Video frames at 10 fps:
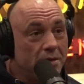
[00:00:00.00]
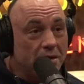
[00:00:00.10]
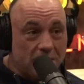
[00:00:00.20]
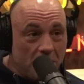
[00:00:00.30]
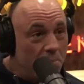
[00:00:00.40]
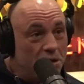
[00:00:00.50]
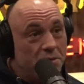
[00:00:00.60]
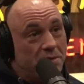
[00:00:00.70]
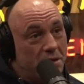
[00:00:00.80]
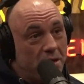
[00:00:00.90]
They'll still put
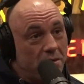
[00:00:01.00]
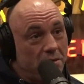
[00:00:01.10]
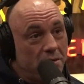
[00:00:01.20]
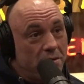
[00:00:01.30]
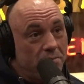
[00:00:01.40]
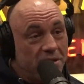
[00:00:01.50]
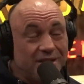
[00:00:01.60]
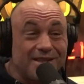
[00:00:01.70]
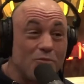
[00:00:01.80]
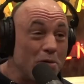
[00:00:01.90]
you in jail, but
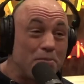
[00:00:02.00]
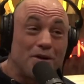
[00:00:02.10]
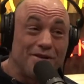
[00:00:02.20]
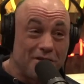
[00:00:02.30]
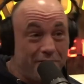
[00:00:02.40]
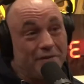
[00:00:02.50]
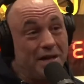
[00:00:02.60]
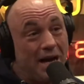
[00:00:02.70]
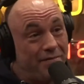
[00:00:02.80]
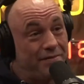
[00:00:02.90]
just they won't put you in jail for
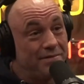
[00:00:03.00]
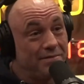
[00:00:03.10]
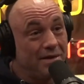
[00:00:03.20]
life.